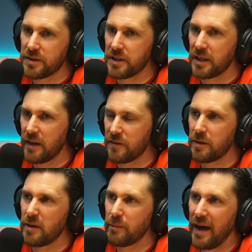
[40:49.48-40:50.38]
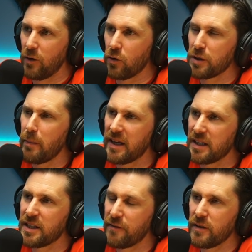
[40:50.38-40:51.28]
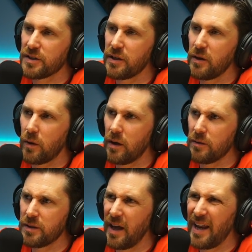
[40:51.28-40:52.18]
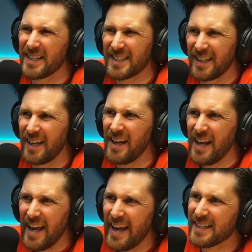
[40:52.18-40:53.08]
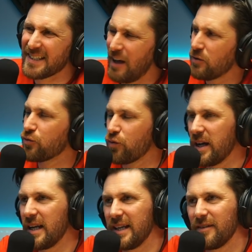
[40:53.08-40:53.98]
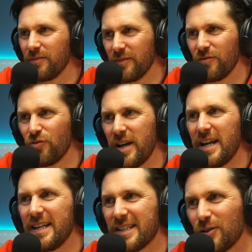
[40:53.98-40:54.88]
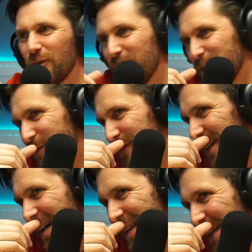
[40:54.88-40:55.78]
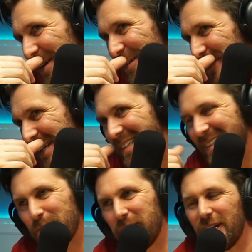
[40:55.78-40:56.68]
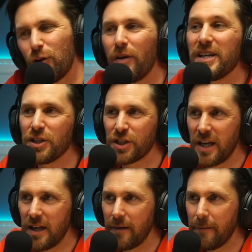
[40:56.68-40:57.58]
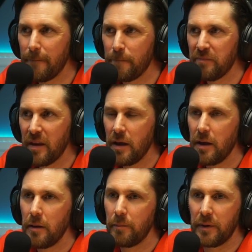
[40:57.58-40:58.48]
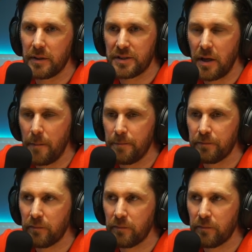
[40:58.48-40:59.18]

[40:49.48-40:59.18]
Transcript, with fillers: to give something back or to make a difference in the world Pay it forward mate yeah it sounds really really sort of i don't know bit bit cringy yeah yeah but, um, but that um,